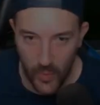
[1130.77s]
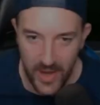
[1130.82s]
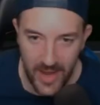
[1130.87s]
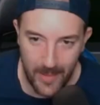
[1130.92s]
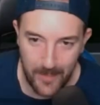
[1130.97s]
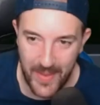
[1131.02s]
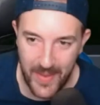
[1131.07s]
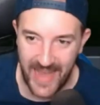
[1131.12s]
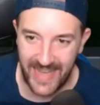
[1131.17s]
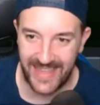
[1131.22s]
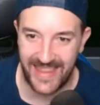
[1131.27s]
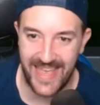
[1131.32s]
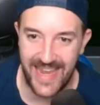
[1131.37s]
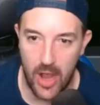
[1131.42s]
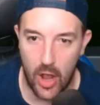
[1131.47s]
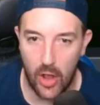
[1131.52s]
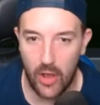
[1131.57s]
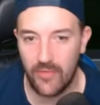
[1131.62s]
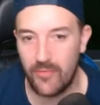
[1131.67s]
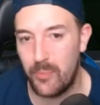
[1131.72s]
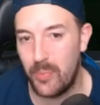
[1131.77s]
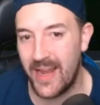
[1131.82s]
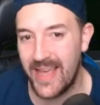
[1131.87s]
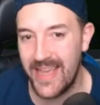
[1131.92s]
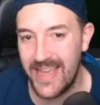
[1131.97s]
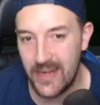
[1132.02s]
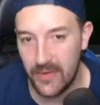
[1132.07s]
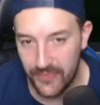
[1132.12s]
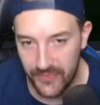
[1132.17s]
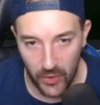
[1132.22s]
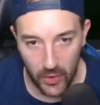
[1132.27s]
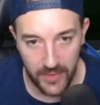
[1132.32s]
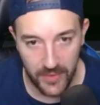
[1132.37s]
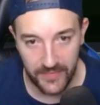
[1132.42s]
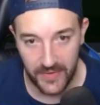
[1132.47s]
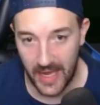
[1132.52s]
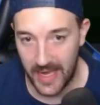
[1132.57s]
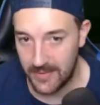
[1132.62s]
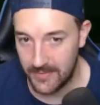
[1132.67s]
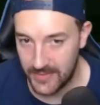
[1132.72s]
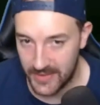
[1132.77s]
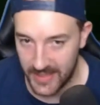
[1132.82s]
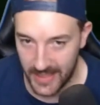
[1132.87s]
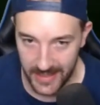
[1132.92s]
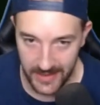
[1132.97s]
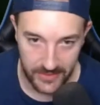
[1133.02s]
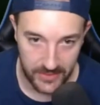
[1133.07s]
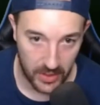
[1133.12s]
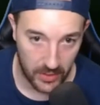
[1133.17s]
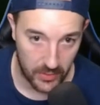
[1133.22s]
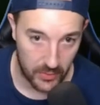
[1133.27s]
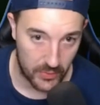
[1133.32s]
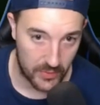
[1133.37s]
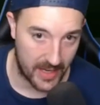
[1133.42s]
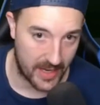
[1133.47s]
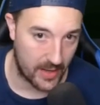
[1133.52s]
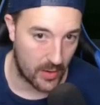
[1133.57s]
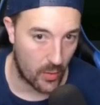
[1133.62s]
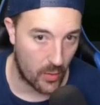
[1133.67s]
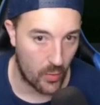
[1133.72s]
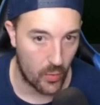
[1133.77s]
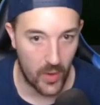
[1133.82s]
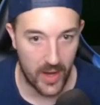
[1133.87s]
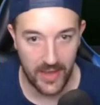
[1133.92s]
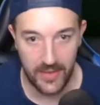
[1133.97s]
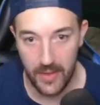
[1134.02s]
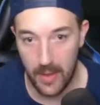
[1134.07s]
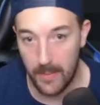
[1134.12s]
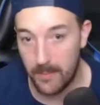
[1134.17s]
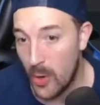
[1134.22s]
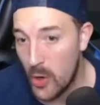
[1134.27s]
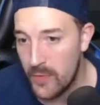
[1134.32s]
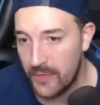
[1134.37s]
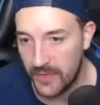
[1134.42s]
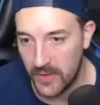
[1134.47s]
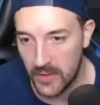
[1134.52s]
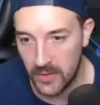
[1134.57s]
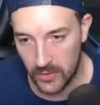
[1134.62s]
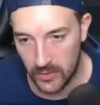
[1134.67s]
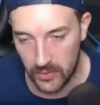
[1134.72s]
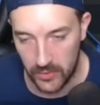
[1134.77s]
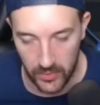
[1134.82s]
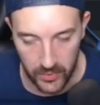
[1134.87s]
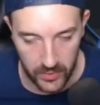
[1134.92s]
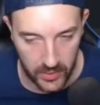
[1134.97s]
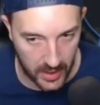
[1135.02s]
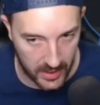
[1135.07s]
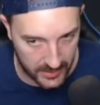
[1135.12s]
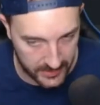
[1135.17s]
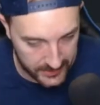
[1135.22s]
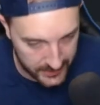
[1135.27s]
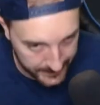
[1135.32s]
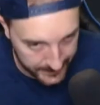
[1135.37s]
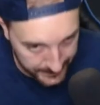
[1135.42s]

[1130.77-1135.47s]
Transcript: are back then. I've played 5 games in total then with both Nkunku cards,